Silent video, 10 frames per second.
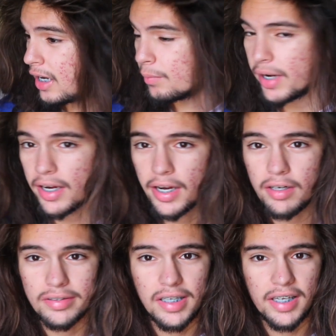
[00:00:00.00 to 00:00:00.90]
now my
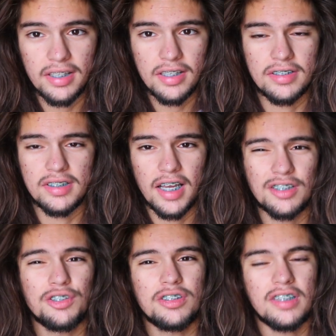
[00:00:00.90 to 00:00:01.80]
hair is like in its
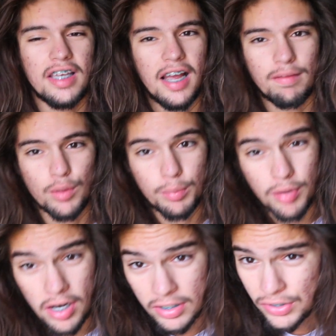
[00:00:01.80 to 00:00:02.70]
natural state. I have no
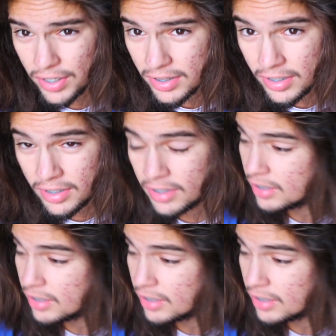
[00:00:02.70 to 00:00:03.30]
products or anything.